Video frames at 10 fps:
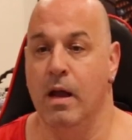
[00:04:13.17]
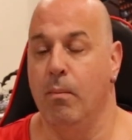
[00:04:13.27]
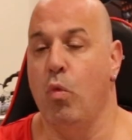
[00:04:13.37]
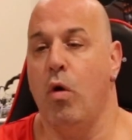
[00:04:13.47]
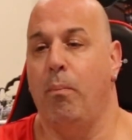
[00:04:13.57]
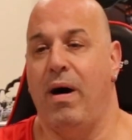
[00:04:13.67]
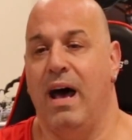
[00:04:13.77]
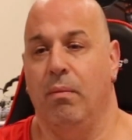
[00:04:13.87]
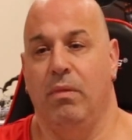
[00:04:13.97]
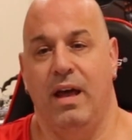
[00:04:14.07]
More
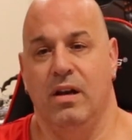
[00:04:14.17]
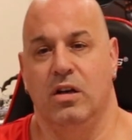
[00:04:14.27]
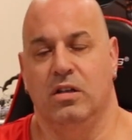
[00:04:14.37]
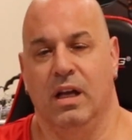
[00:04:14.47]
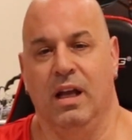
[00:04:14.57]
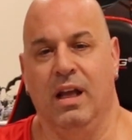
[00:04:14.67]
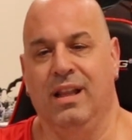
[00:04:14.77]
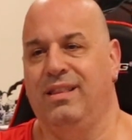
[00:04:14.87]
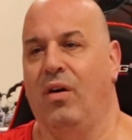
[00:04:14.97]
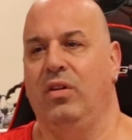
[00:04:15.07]
bottom layers
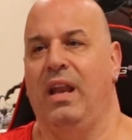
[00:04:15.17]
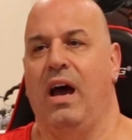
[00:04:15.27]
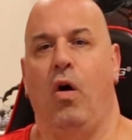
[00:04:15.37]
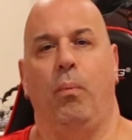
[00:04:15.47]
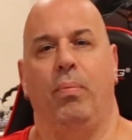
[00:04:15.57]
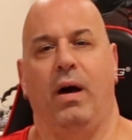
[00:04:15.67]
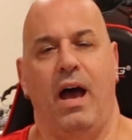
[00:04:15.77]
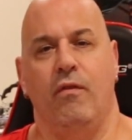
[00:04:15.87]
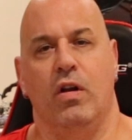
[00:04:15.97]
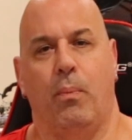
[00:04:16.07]
doesn't help a
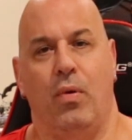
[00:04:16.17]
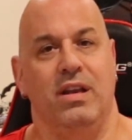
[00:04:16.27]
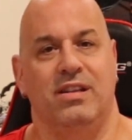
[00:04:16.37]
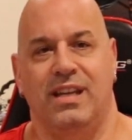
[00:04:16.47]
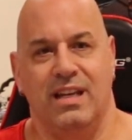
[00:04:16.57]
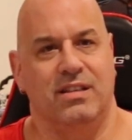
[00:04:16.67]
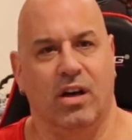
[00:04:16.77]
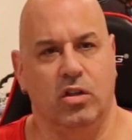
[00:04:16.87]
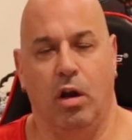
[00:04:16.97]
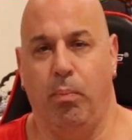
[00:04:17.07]
heavier print stay
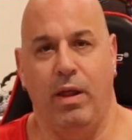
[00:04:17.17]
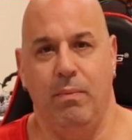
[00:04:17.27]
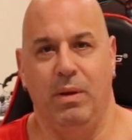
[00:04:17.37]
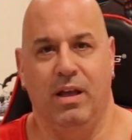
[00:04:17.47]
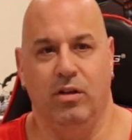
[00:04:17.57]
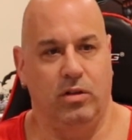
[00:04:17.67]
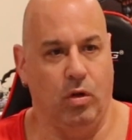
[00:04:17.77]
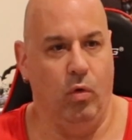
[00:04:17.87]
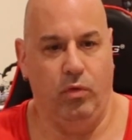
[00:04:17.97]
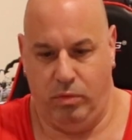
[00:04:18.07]
stuck to the plate because
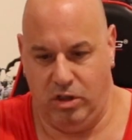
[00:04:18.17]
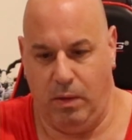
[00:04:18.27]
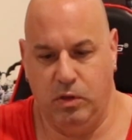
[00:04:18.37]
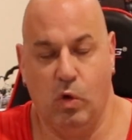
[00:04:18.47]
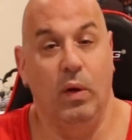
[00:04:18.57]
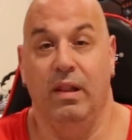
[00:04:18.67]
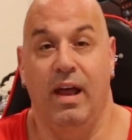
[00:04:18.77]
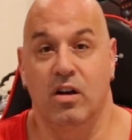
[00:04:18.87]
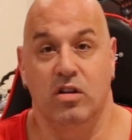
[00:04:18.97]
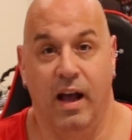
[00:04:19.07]
those subsequent
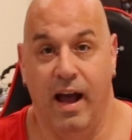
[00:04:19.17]
layers